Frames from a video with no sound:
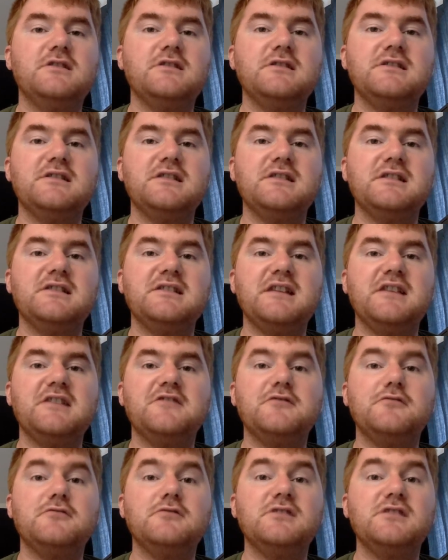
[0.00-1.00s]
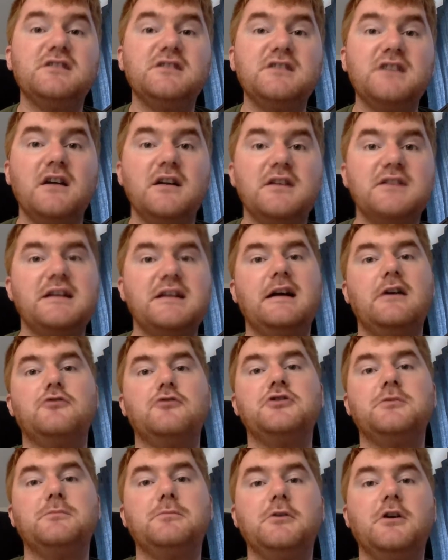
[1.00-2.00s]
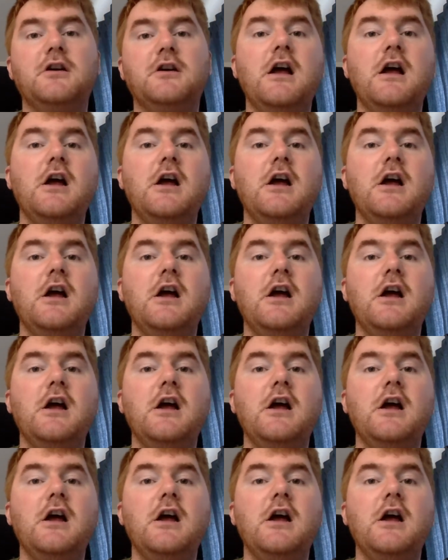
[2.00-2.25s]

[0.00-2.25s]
successful start at algebra,